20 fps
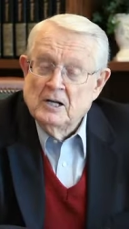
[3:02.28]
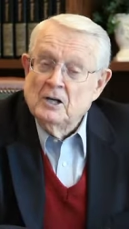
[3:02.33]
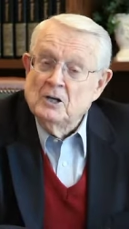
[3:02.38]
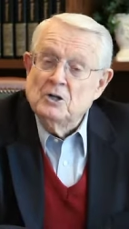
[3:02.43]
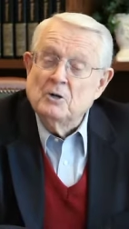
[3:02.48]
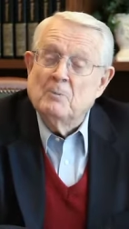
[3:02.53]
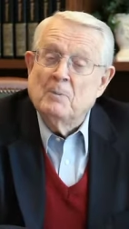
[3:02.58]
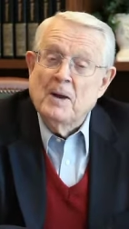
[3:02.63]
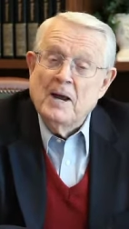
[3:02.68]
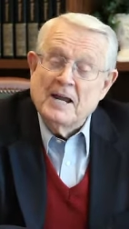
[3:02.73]

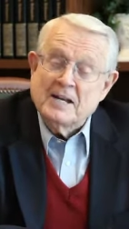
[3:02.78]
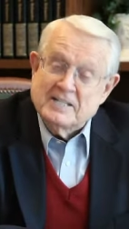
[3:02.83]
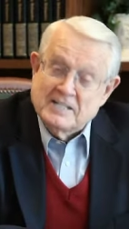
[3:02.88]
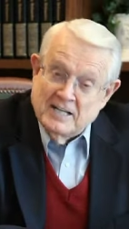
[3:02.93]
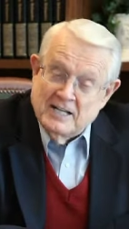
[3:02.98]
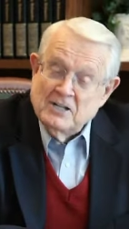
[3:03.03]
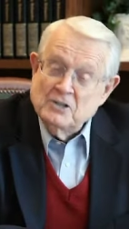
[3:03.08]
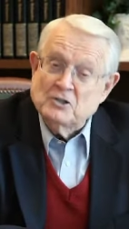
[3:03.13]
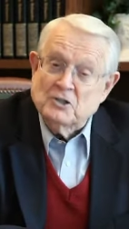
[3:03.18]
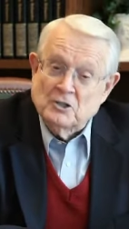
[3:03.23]
You pay
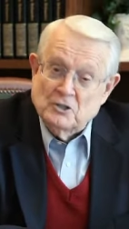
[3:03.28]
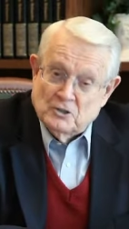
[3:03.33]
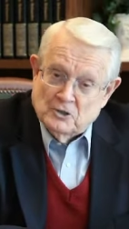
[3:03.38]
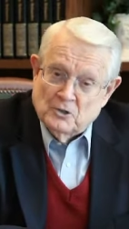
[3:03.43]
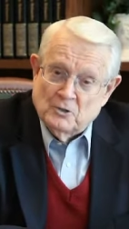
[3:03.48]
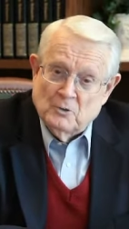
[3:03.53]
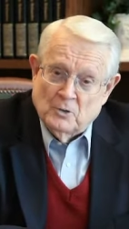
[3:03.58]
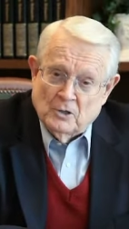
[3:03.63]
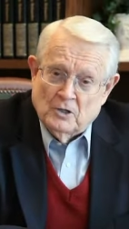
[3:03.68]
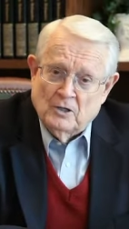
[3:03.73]
attention
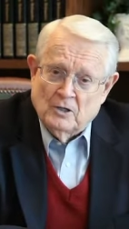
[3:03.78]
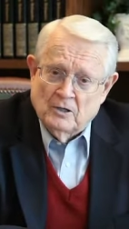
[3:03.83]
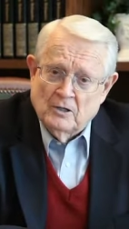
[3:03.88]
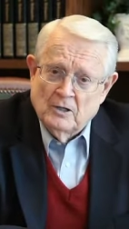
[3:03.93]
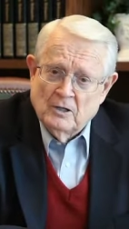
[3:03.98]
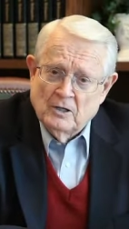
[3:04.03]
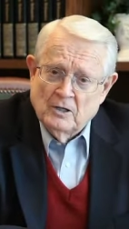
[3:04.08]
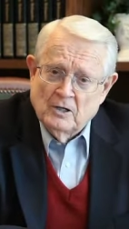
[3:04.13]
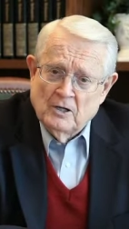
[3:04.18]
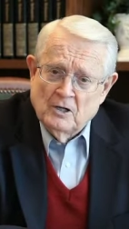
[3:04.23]
to her
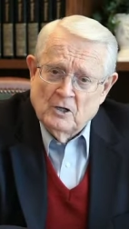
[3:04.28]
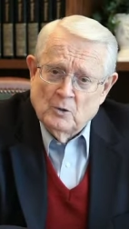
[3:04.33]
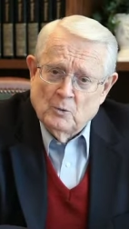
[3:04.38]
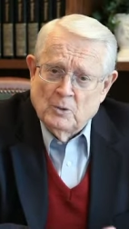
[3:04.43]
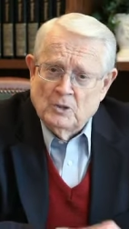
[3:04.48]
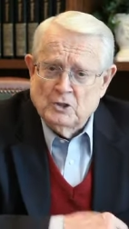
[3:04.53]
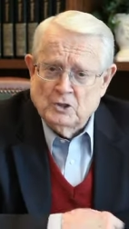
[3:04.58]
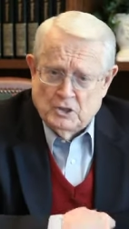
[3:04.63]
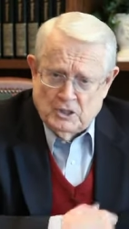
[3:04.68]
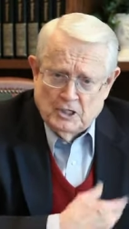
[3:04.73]

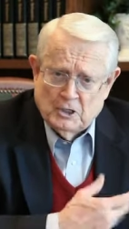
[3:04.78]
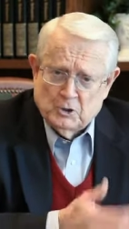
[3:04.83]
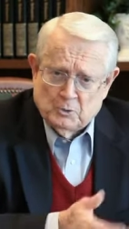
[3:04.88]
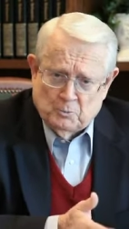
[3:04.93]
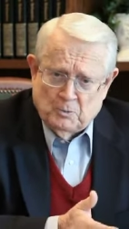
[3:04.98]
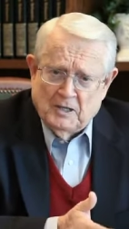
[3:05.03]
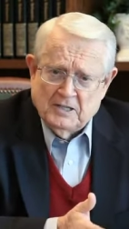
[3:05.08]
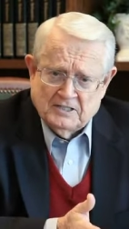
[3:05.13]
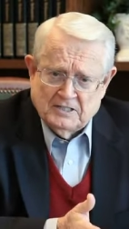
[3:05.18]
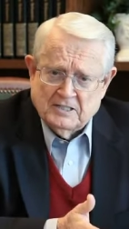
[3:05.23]
when she
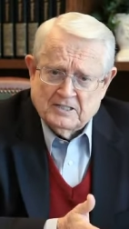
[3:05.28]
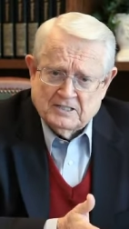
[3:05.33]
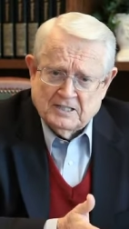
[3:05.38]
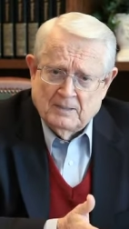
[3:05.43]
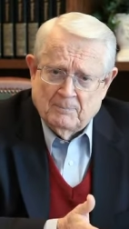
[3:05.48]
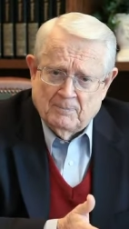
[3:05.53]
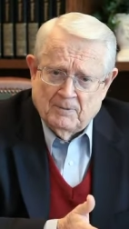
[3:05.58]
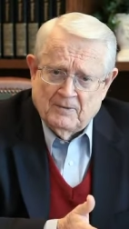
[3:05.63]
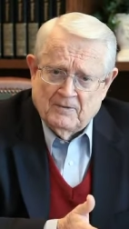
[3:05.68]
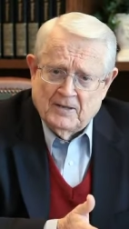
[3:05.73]
expresses
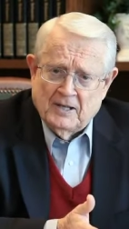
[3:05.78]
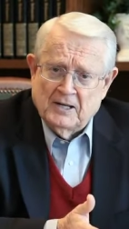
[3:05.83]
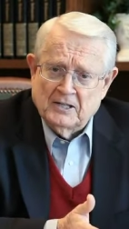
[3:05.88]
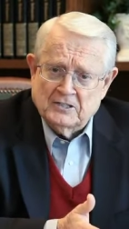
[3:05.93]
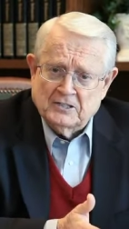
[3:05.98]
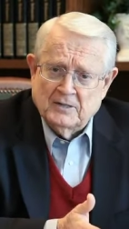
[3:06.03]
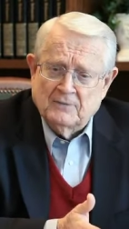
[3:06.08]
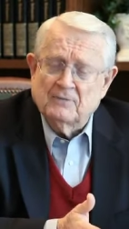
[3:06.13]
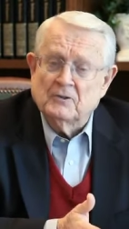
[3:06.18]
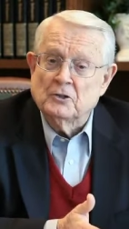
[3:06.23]
something that
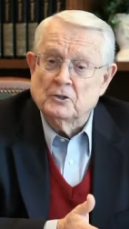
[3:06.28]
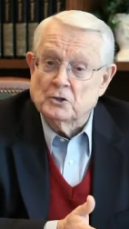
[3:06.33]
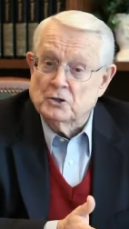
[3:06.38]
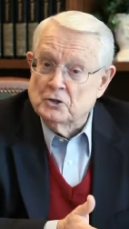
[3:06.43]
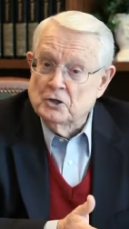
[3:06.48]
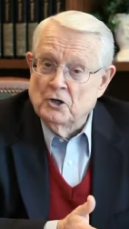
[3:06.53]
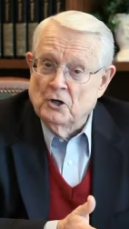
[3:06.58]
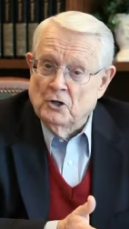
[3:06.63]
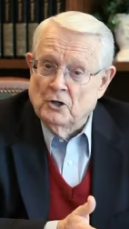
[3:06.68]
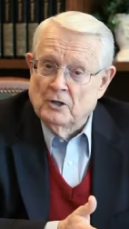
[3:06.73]
is of
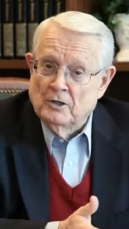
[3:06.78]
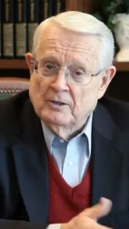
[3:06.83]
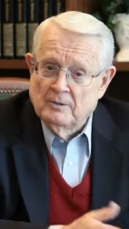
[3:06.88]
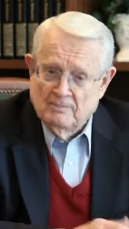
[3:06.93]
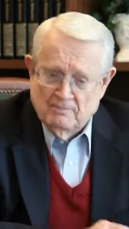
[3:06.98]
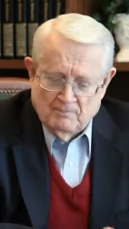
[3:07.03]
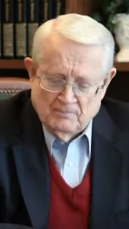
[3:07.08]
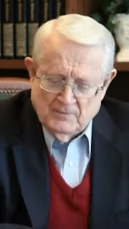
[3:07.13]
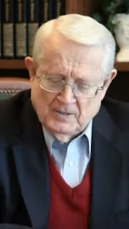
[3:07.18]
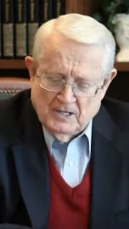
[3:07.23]
concern.
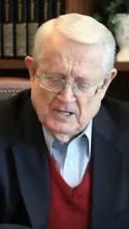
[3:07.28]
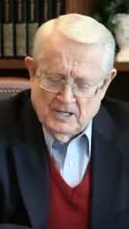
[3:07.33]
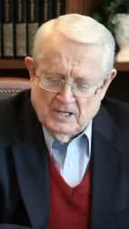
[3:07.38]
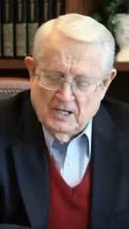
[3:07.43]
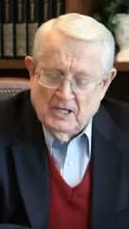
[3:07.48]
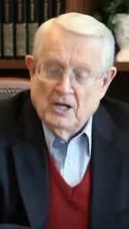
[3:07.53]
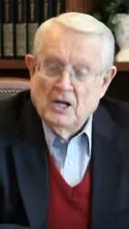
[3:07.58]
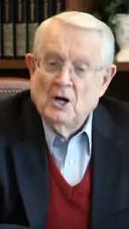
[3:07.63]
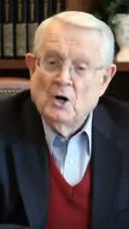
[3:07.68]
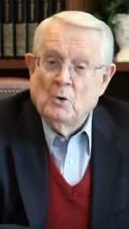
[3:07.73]

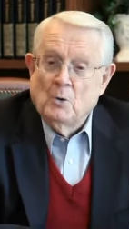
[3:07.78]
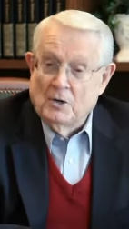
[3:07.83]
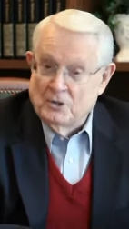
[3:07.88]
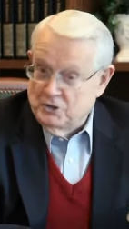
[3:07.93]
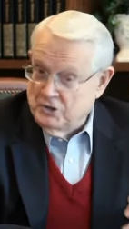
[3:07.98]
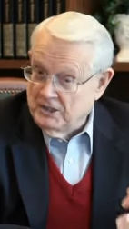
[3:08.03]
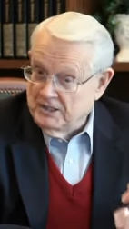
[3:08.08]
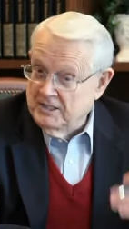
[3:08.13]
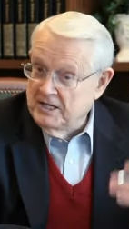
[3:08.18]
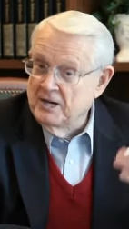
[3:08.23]
When
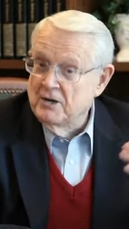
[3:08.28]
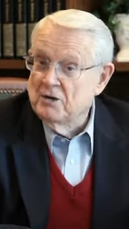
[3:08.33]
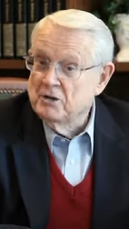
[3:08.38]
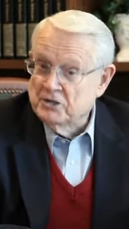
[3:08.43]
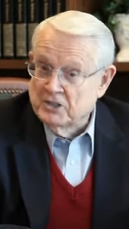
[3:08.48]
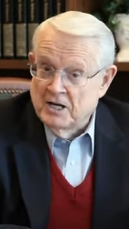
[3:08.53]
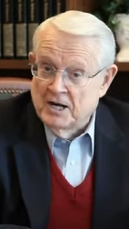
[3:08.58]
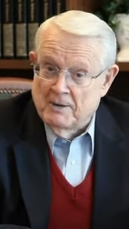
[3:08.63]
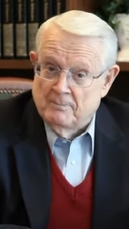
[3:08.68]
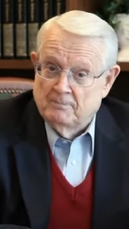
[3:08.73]
she tears
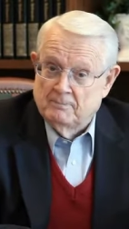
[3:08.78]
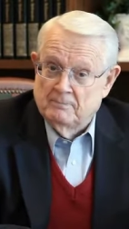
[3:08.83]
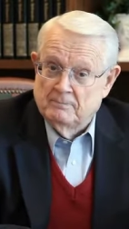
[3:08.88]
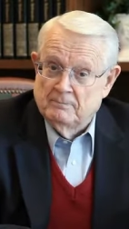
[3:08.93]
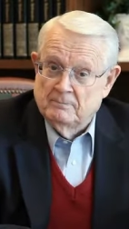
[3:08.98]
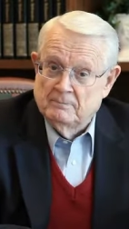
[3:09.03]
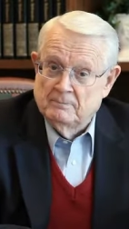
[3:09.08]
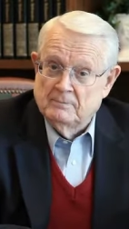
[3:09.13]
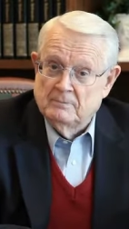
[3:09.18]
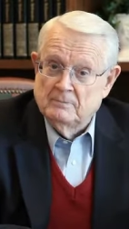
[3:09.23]
up,
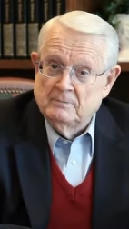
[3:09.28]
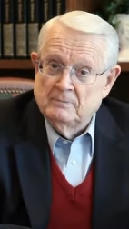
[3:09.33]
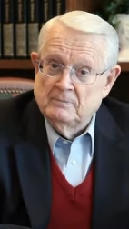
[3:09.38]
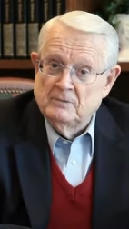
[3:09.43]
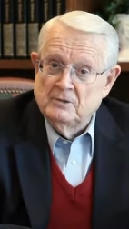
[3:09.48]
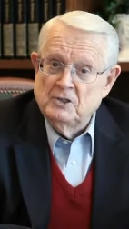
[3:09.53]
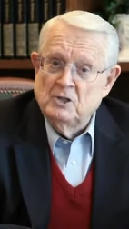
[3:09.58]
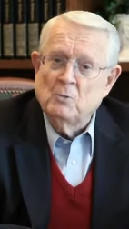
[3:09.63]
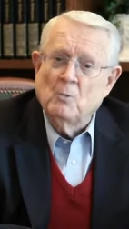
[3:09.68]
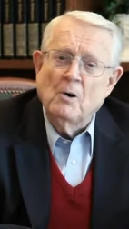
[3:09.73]

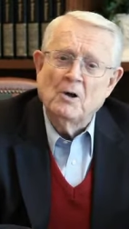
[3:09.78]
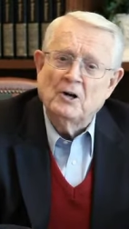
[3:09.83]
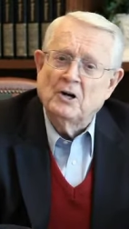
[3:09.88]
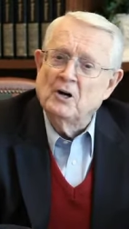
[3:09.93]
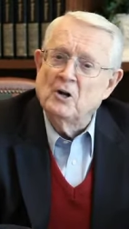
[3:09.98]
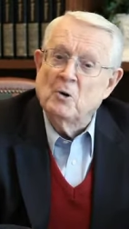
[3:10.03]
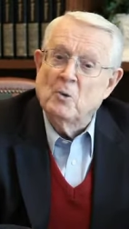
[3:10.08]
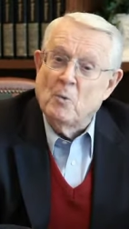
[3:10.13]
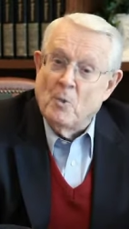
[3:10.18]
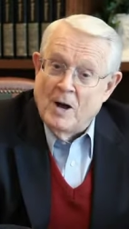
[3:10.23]
you want to
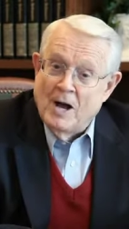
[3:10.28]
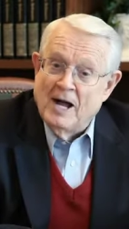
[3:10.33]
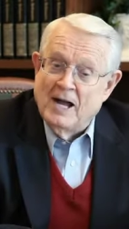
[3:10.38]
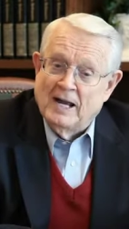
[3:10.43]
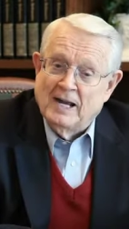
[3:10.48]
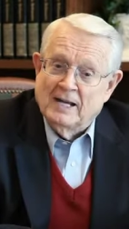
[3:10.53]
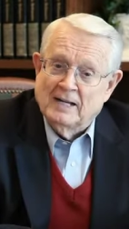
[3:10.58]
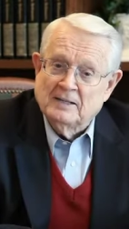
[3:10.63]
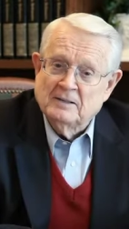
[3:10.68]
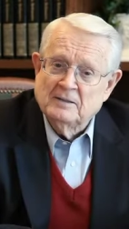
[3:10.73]
know
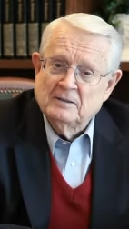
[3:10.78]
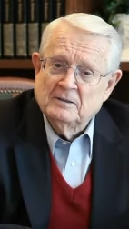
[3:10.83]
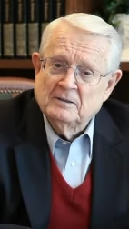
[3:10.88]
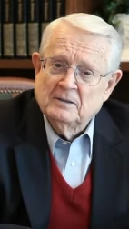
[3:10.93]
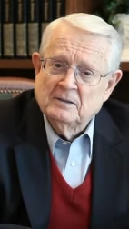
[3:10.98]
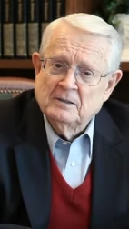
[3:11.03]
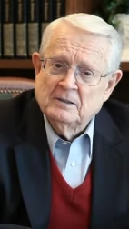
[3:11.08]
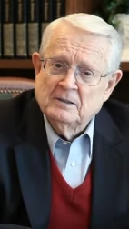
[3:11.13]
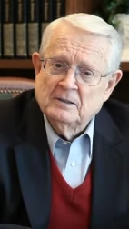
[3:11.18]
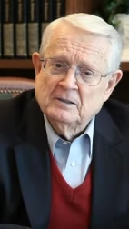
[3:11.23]
why.
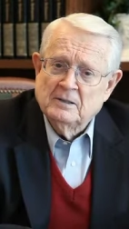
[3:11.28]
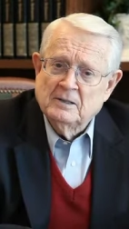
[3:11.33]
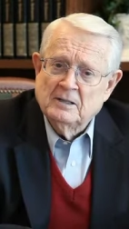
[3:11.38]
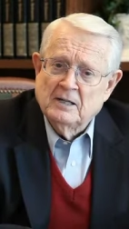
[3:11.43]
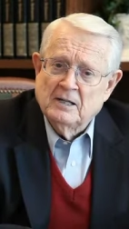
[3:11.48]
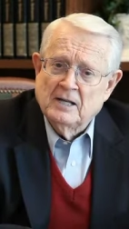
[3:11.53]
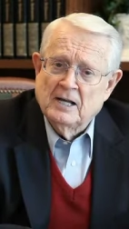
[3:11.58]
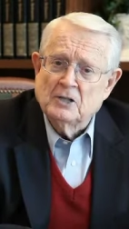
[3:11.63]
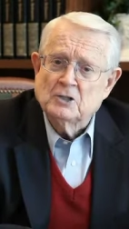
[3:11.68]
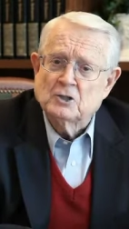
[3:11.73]

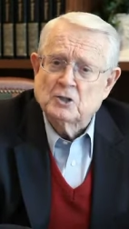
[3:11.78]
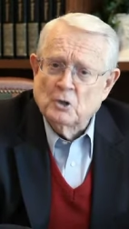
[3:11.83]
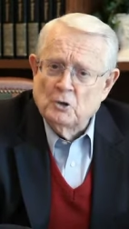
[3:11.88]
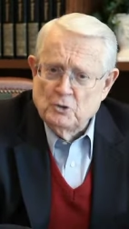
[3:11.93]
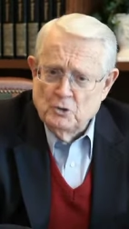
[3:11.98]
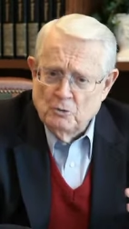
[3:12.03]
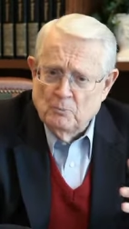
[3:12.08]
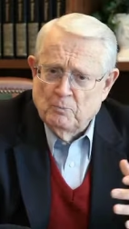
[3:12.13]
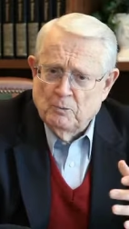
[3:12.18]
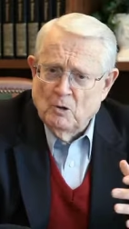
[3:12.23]
And so
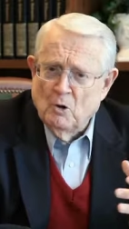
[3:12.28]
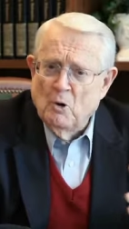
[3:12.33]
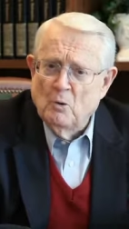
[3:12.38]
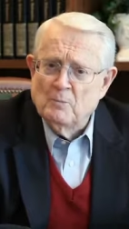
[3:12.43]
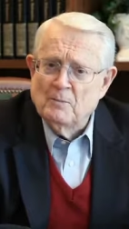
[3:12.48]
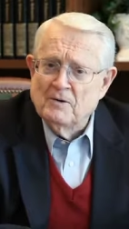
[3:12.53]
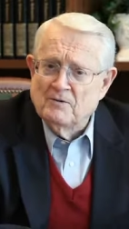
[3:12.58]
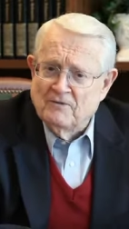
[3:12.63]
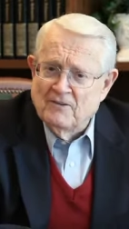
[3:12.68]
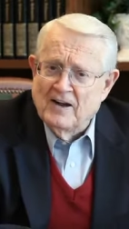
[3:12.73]
you
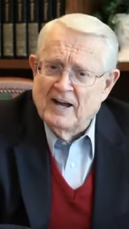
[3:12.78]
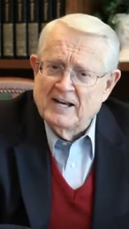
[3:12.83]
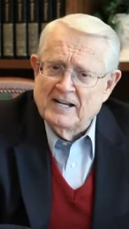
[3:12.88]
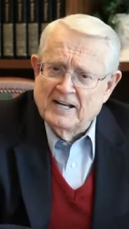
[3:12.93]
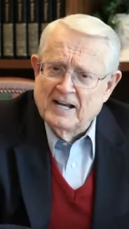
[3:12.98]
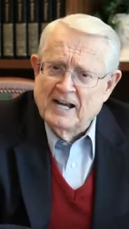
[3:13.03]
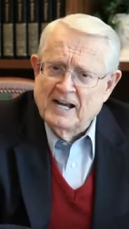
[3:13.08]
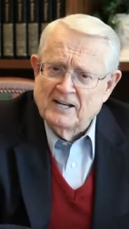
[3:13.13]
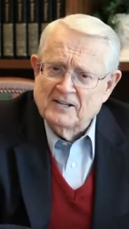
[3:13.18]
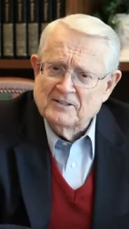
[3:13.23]
probe to find
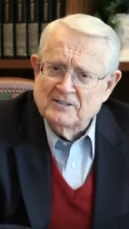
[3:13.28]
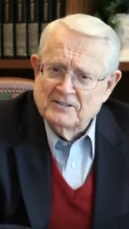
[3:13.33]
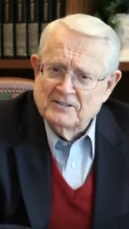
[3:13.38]
out.